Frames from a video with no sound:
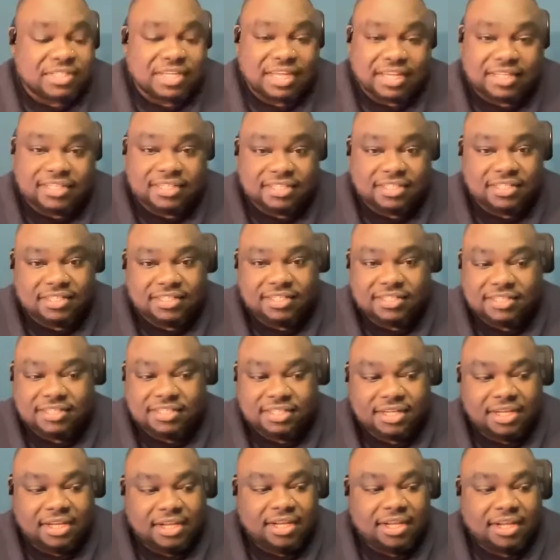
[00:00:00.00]
was excellent.
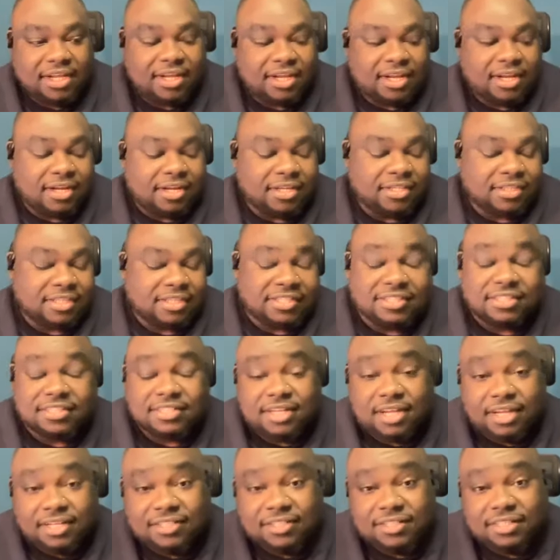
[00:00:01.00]
Uh, this is
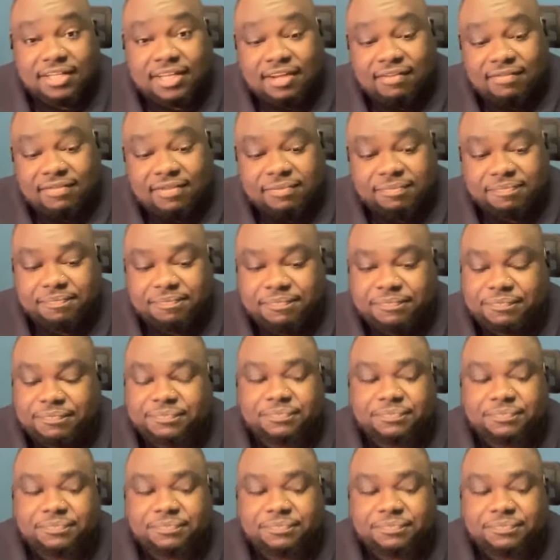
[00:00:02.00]
cousin Kevin,